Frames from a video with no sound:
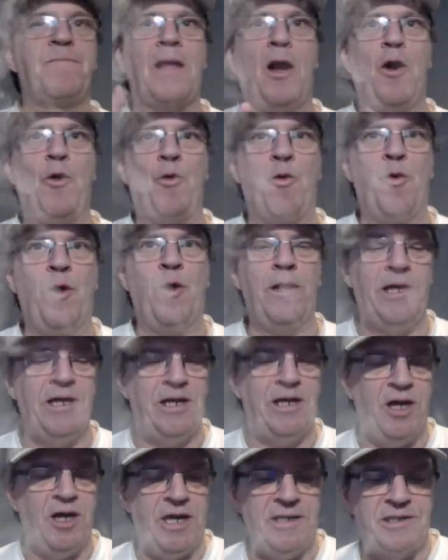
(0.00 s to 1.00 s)
Really
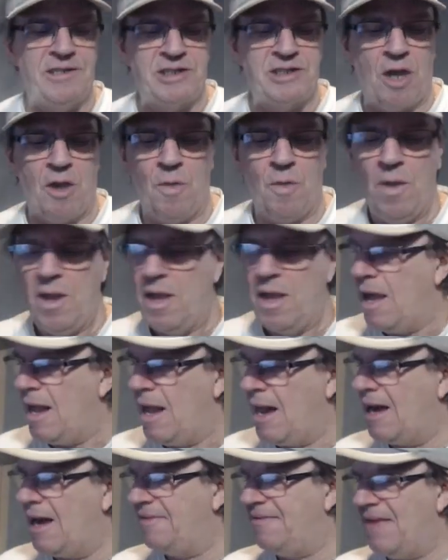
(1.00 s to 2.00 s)
good. So
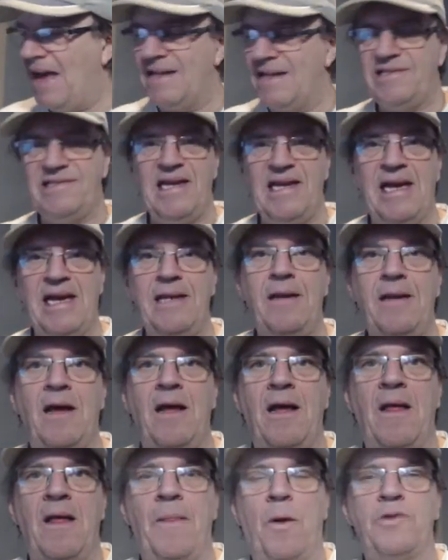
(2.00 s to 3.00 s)
that's it.
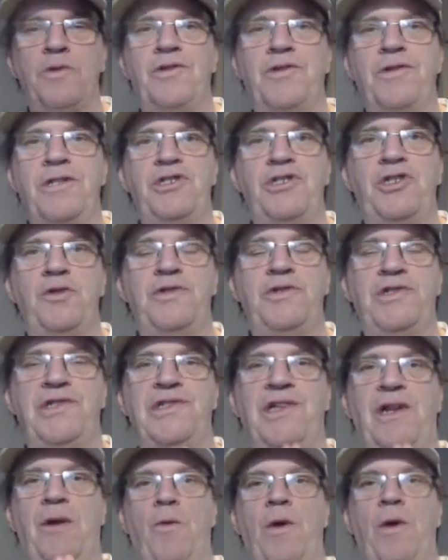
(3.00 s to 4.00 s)
Those are the juices.
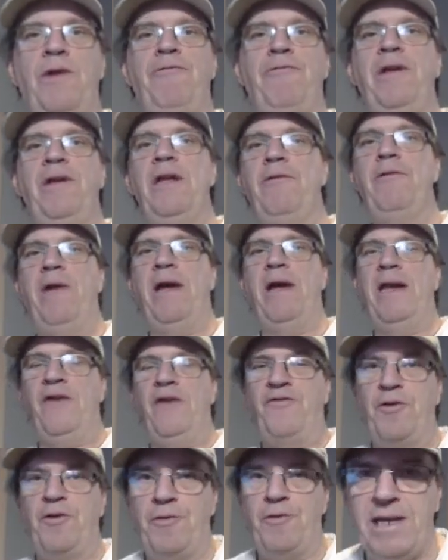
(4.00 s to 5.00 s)
And I want to reiterate,
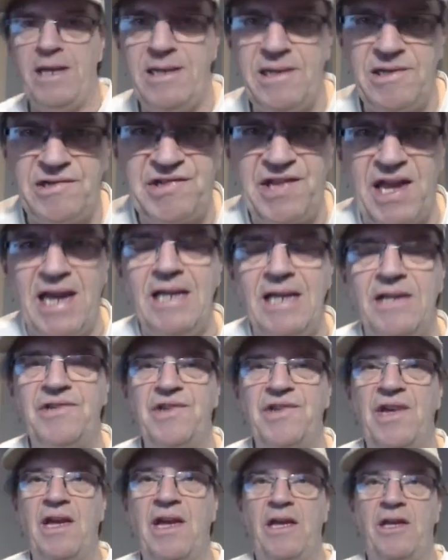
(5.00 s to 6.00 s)
if you're in the
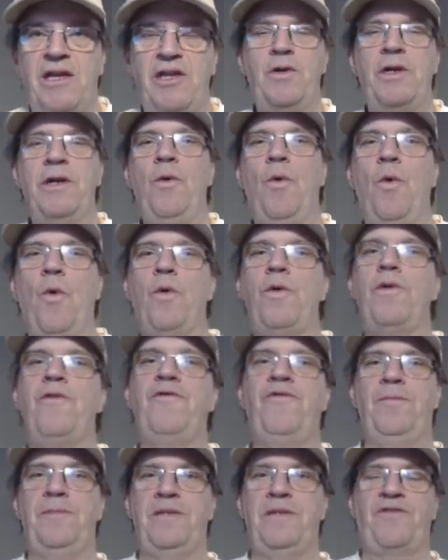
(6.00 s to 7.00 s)
States, you can order
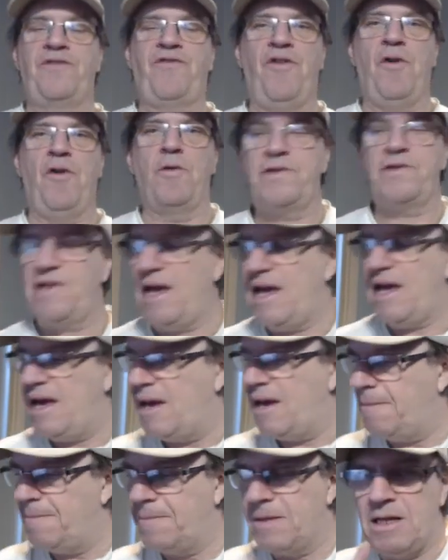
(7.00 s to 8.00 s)
from these folks.
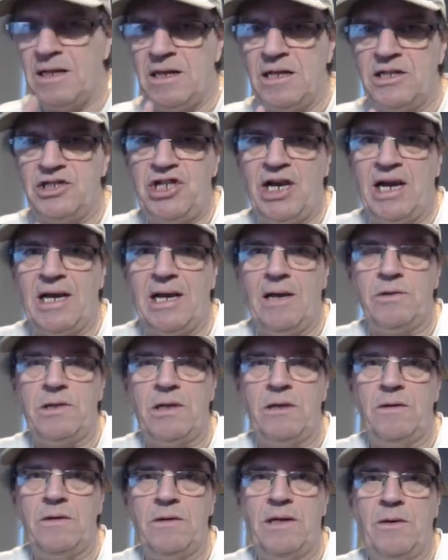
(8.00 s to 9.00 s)
Check out
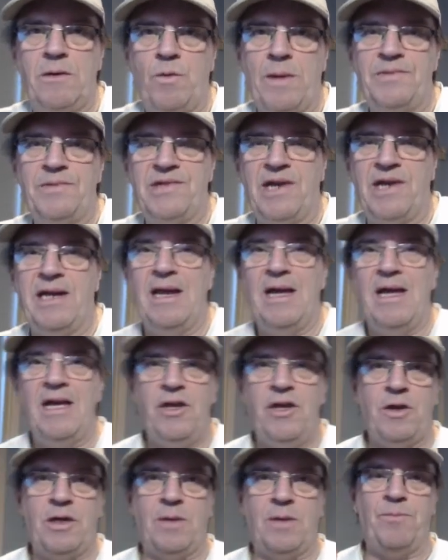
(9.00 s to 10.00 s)
their website.
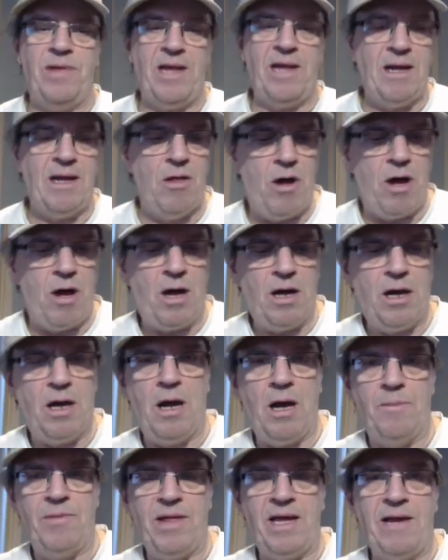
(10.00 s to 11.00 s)
You can play around
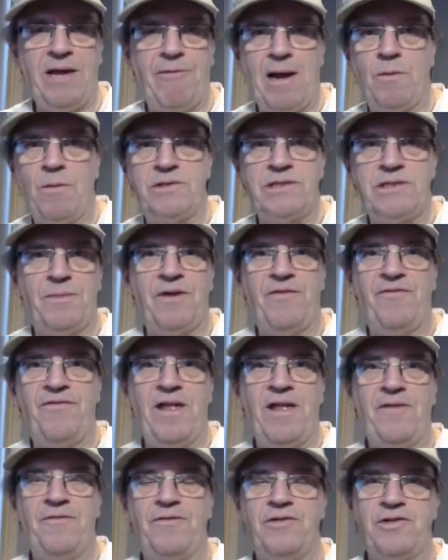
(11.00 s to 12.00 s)
with some of their
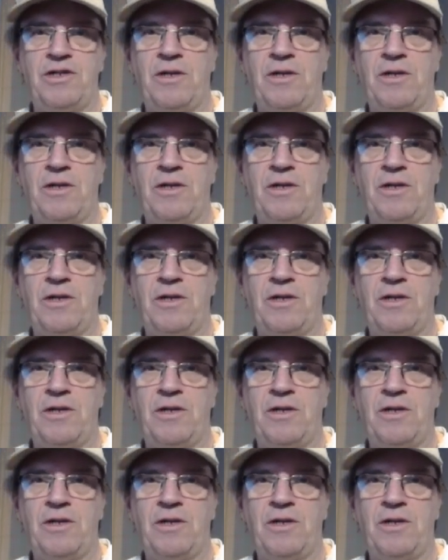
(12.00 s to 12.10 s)
flavors.